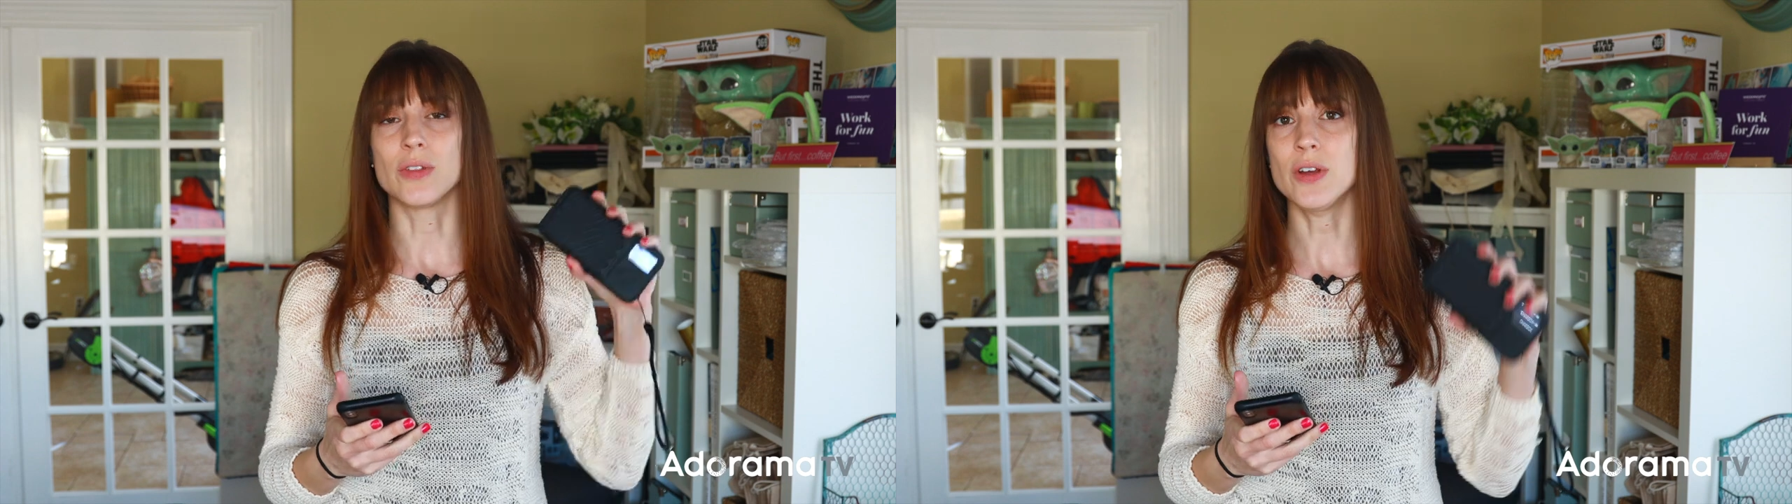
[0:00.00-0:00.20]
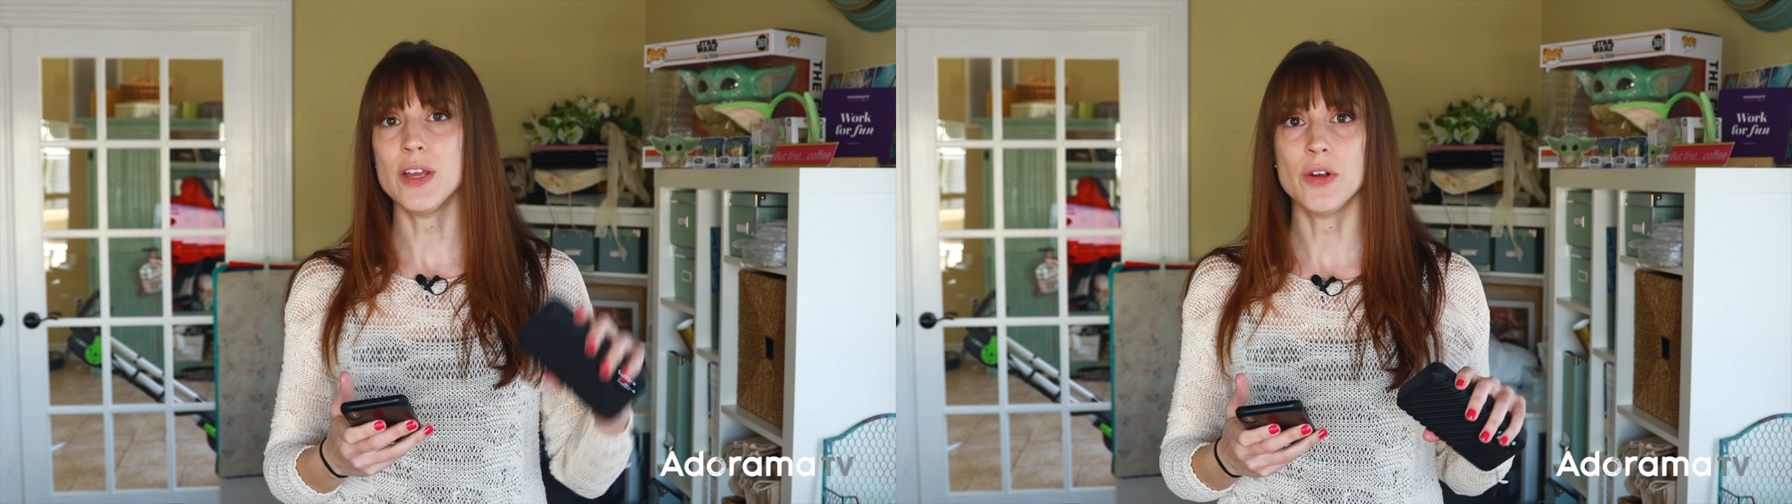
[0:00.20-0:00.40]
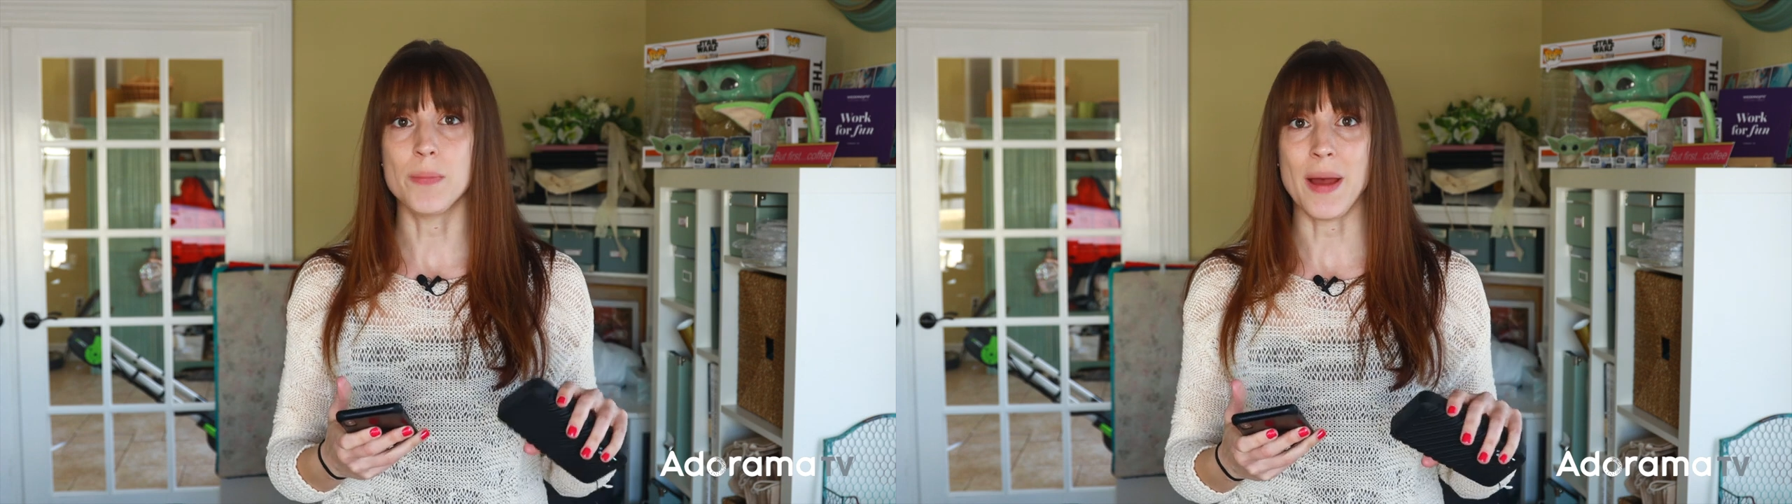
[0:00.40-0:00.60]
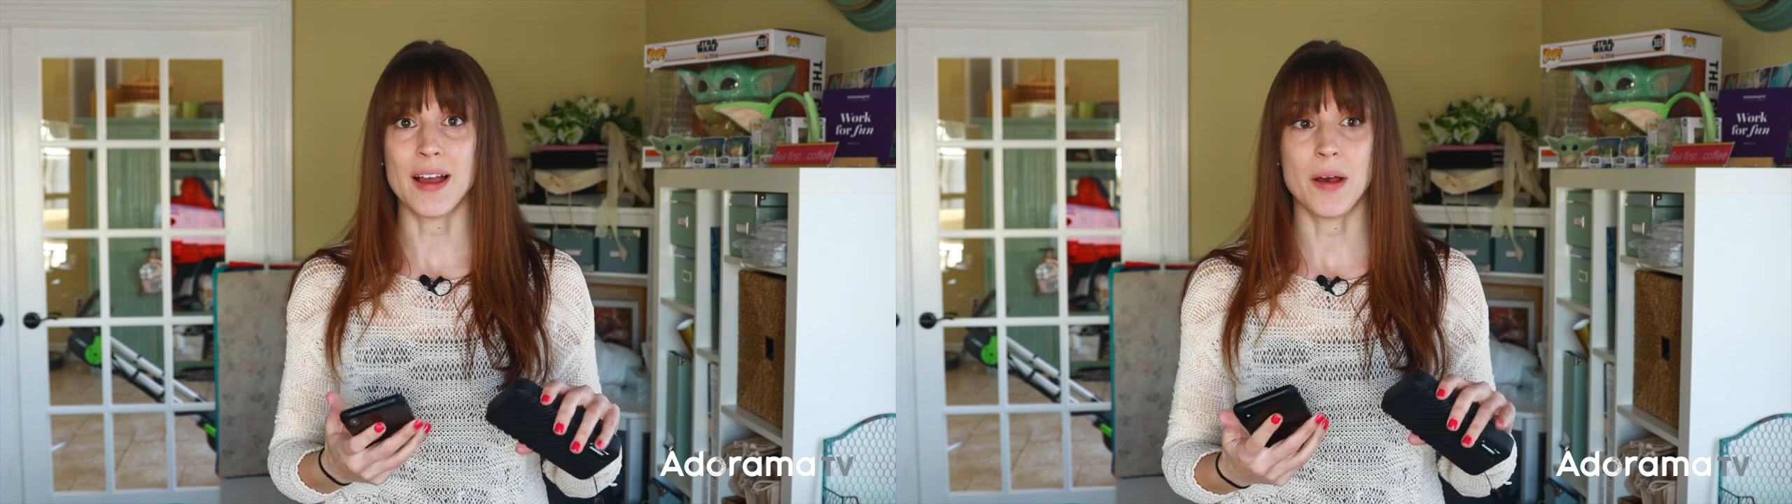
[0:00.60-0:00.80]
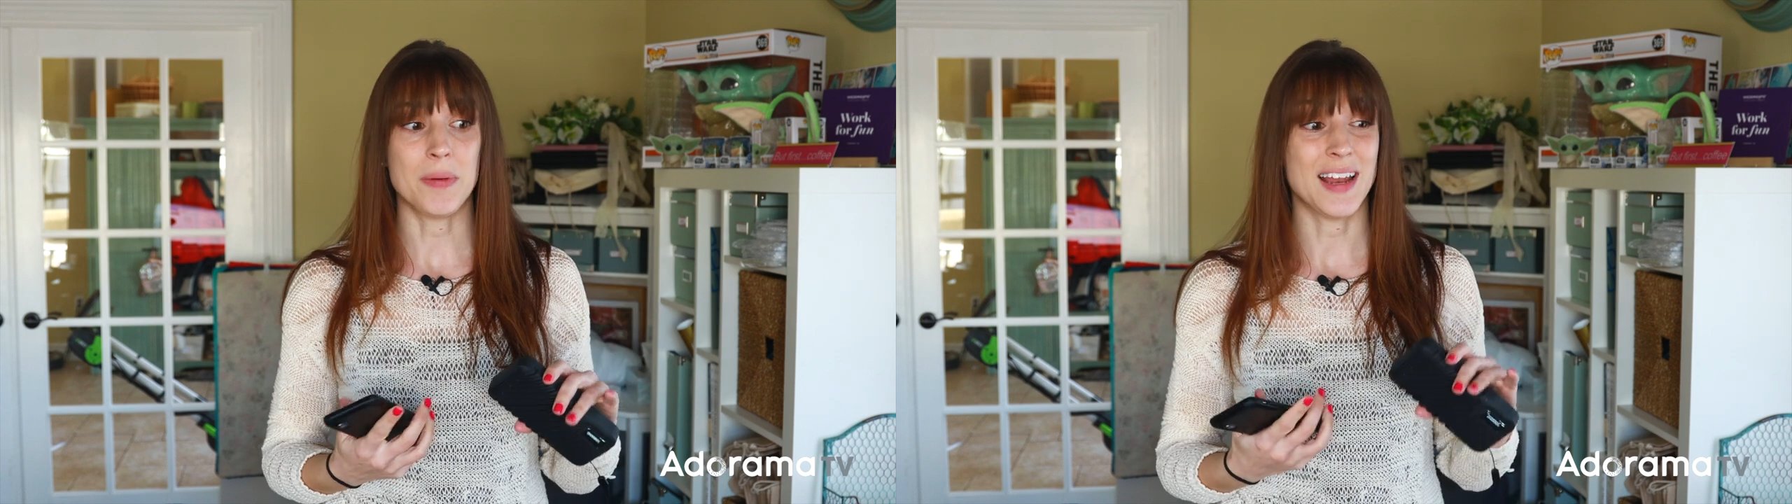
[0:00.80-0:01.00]
look at your
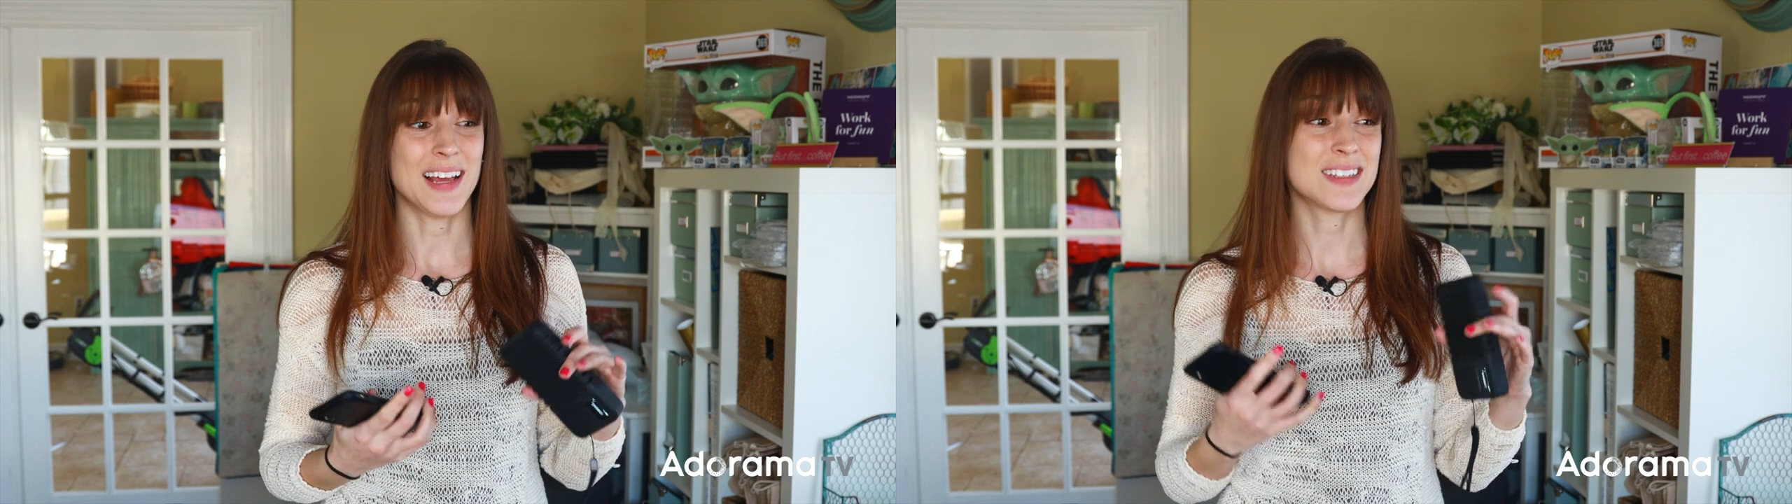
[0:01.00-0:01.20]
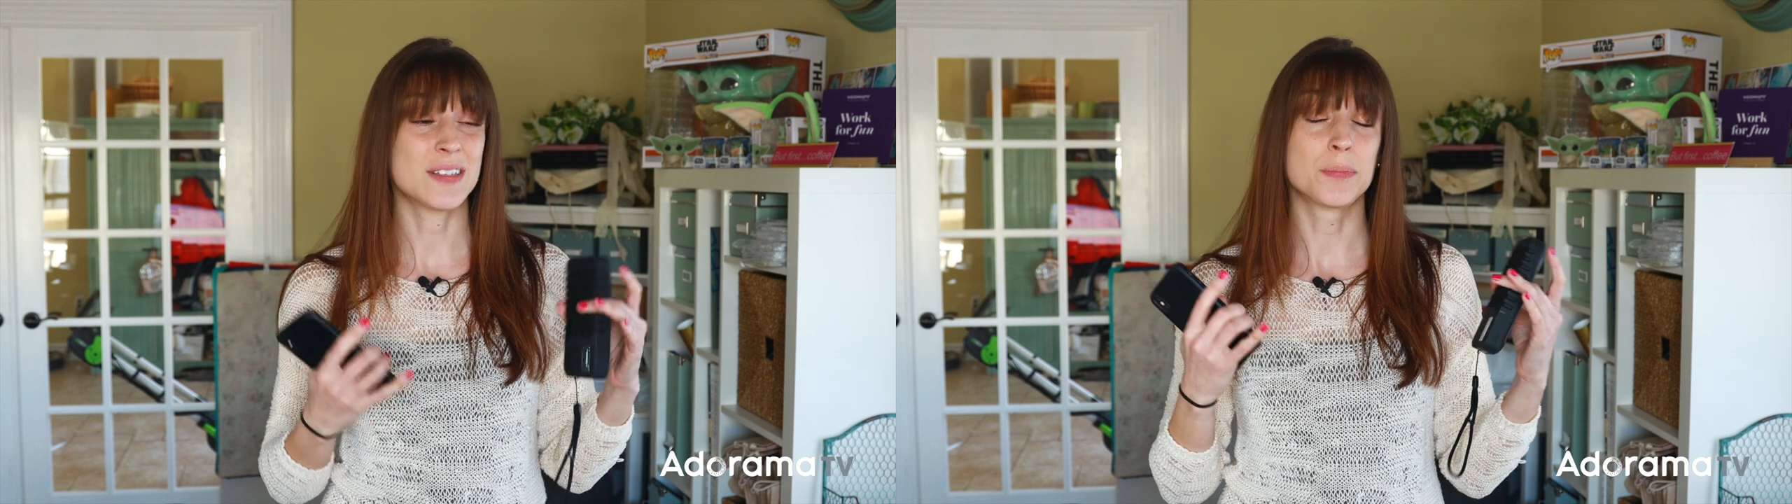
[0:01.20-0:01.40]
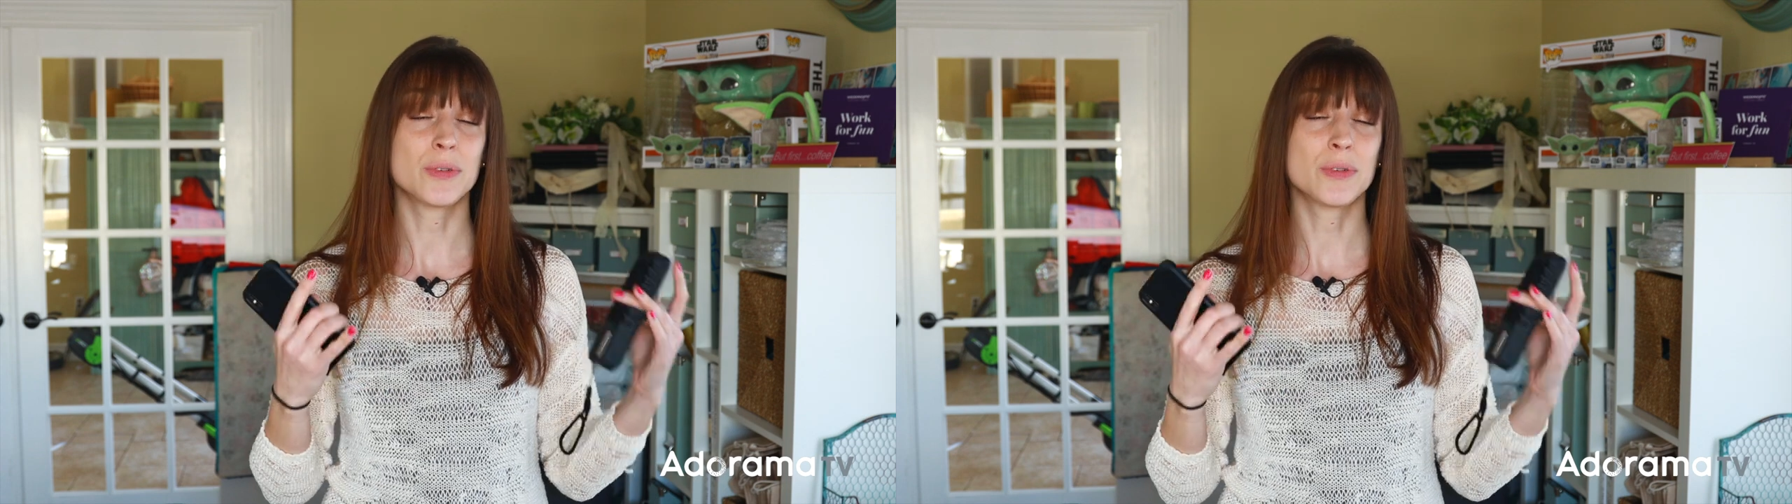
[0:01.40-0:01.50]
backup, and it has some